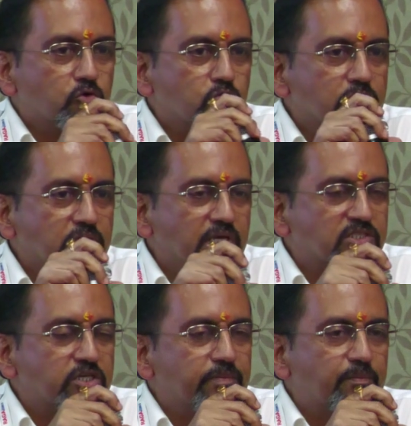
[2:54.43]
to the
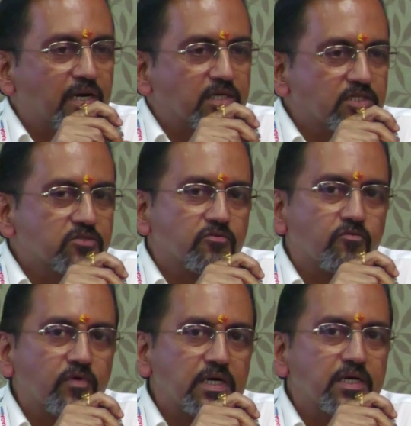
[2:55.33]
STP plants,
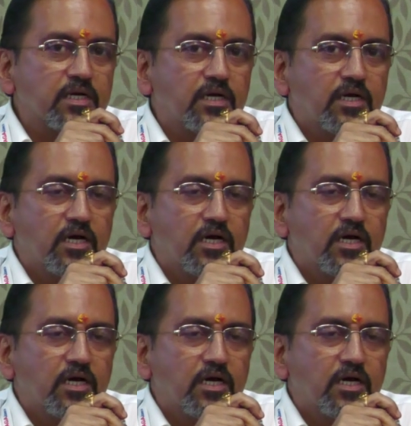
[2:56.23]
were